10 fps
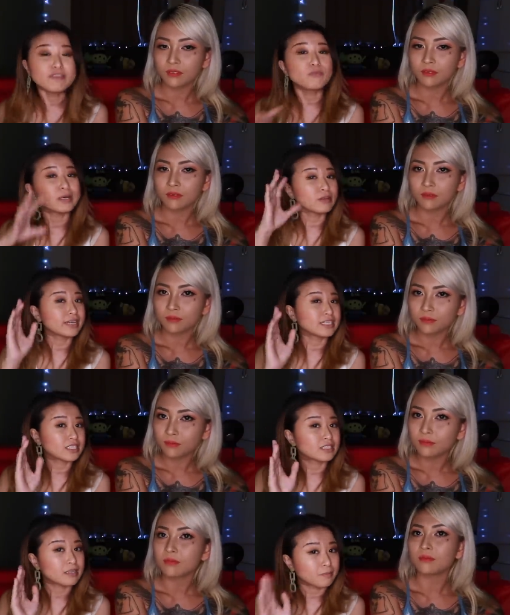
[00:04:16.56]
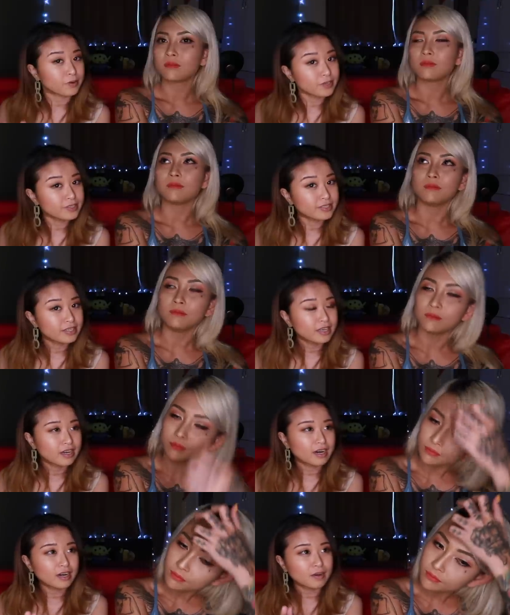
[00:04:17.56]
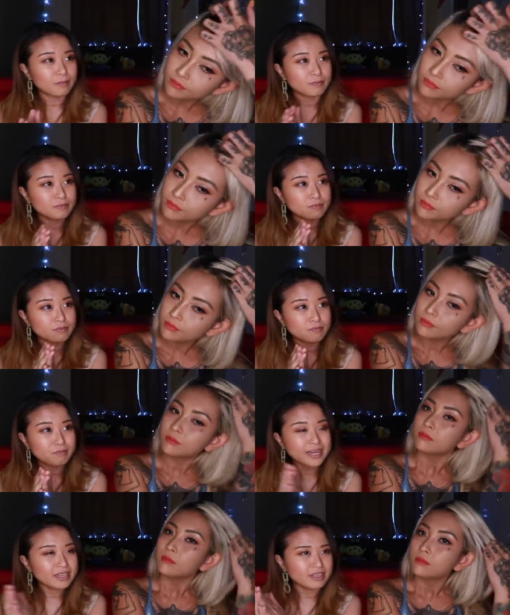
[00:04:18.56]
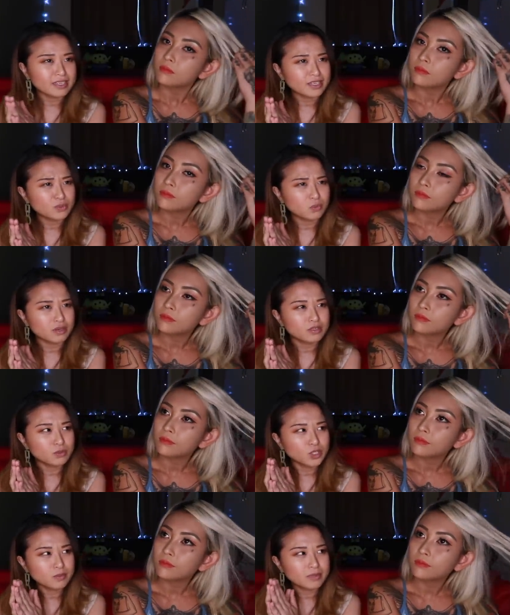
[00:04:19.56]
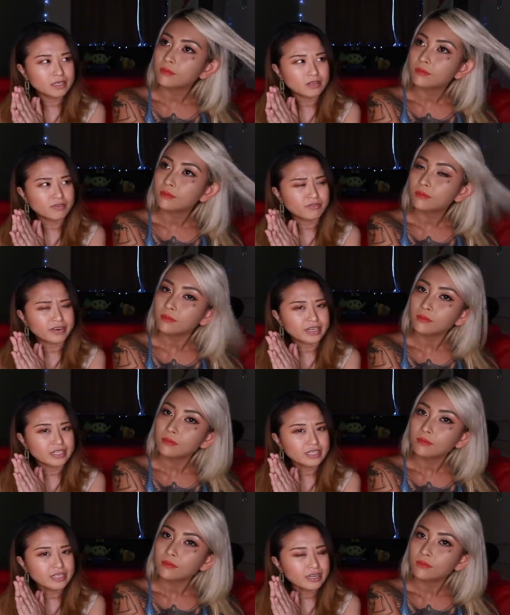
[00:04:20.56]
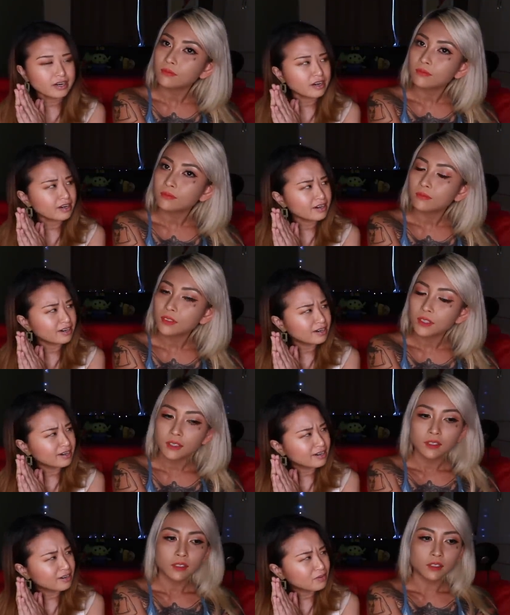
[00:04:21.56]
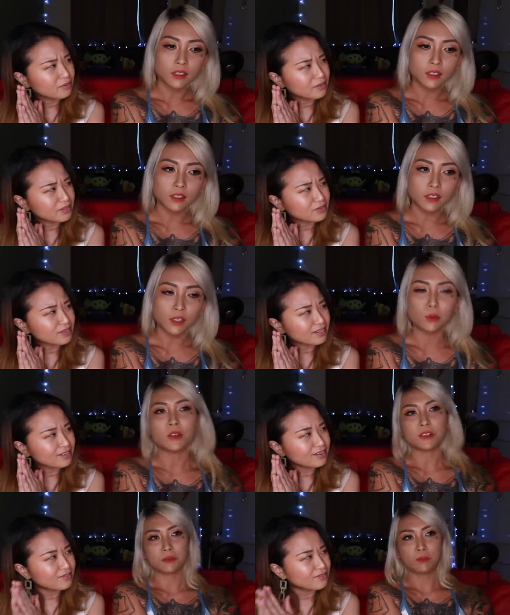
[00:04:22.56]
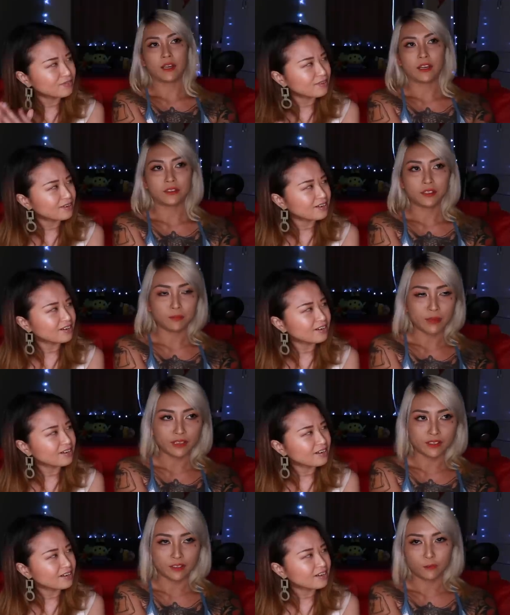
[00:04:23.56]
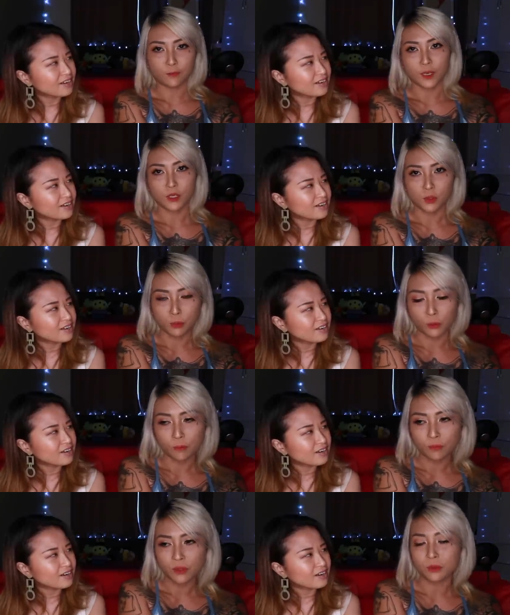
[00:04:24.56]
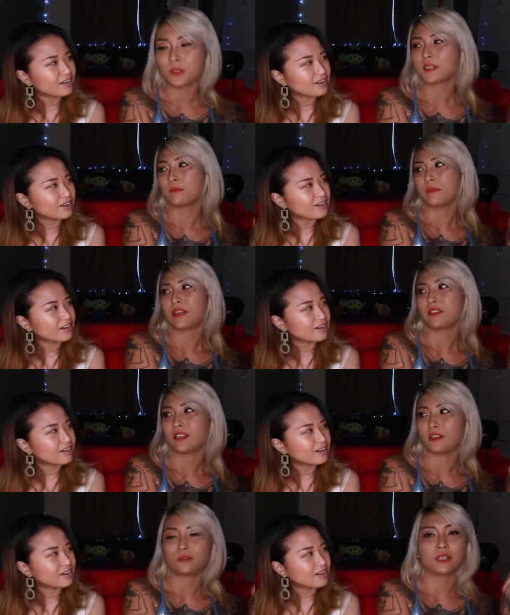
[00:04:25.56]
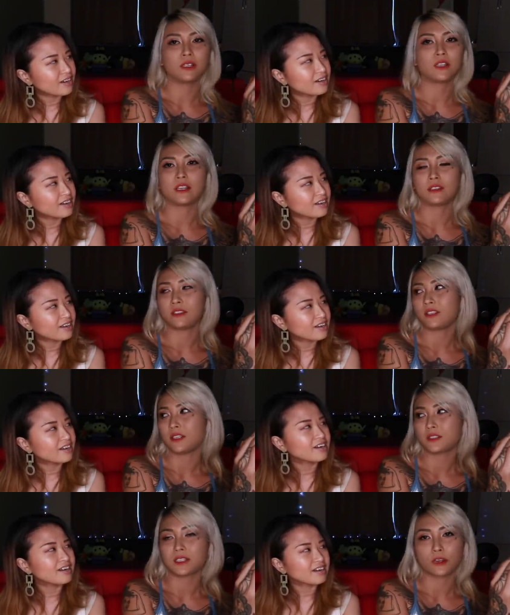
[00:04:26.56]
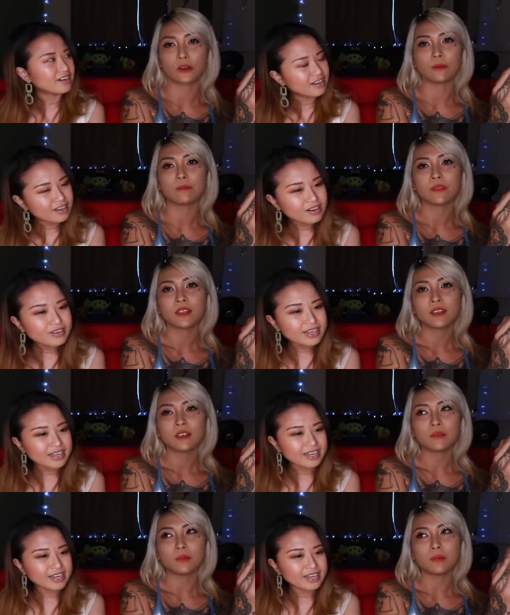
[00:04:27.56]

Speaker 1: if we look at just numbers. Mm -hmm. um, back in the days, was social media already there?
Speaker 2: Uh, it was, but I think back then Facebook was the main thing rather than Instagram.
Speaker 1: Okay,